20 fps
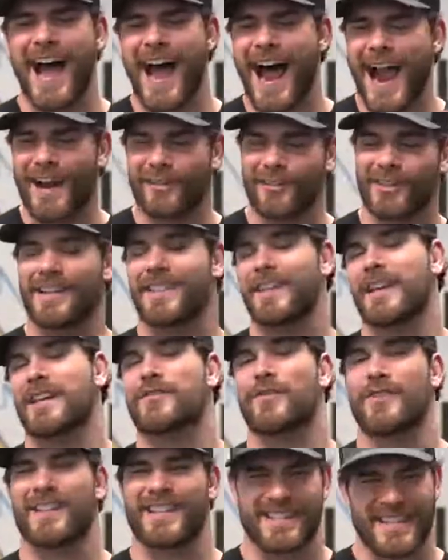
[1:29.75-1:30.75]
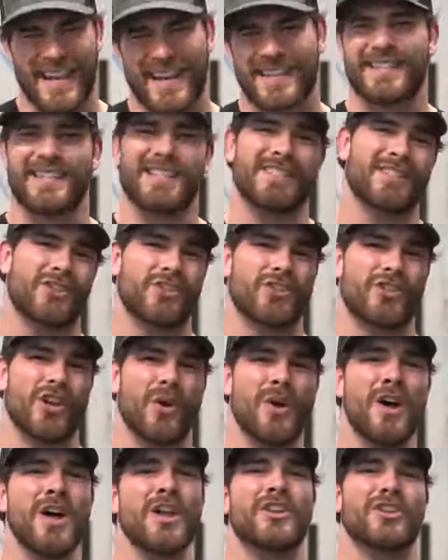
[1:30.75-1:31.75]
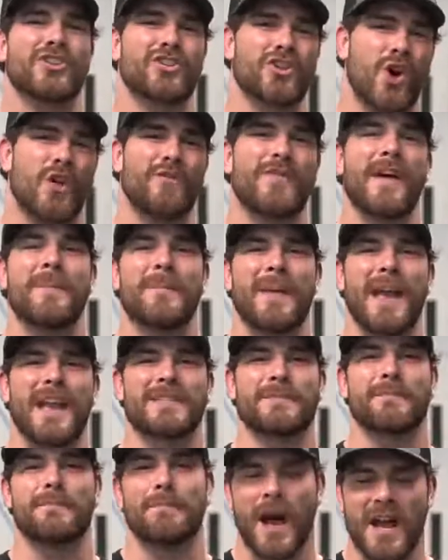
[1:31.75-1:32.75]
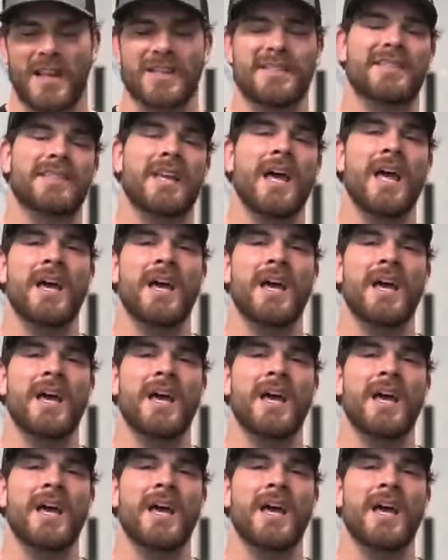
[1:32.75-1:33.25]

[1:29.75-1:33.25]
I really think it's for the sex scenes in the show to show off that man's buns,